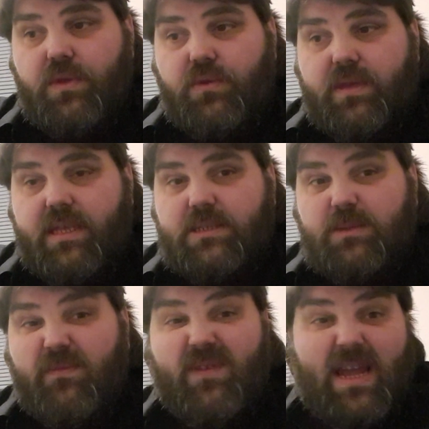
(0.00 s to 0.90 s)
You'll get
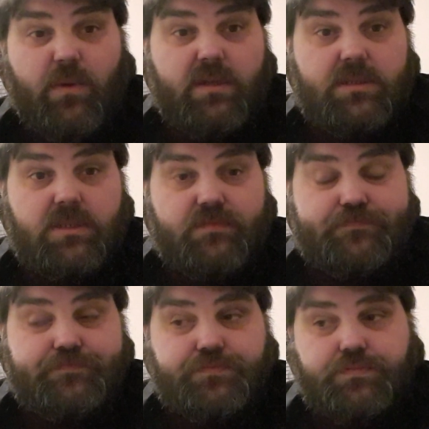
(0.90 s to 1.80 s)
some flowers,
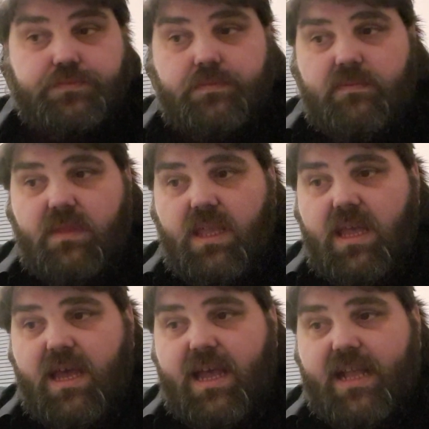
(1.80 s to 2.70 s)

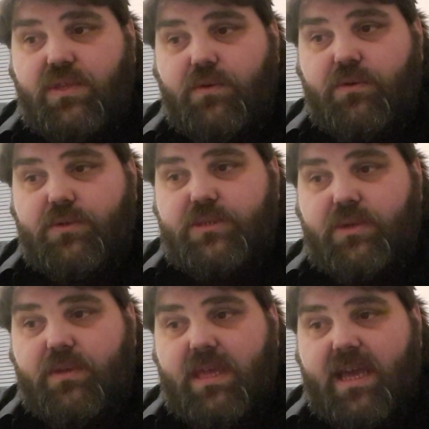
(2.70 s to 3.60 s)
and you'll
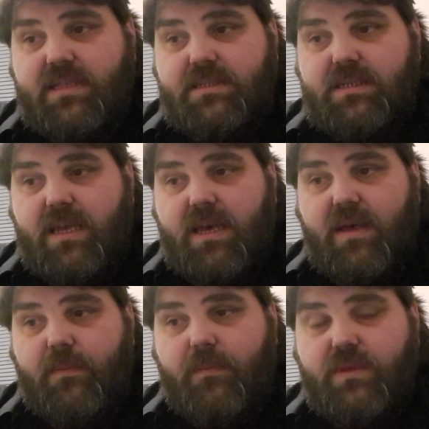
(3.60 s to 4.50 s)
also get
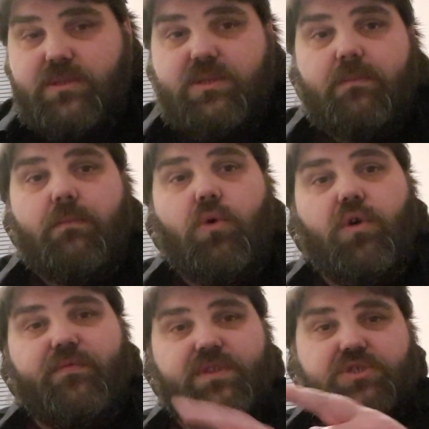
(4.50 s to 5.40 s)
some
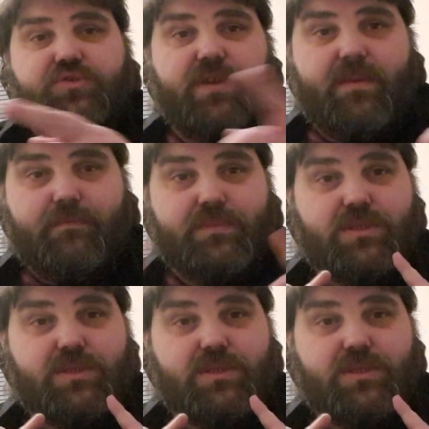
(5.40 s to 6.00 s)
more of the trim.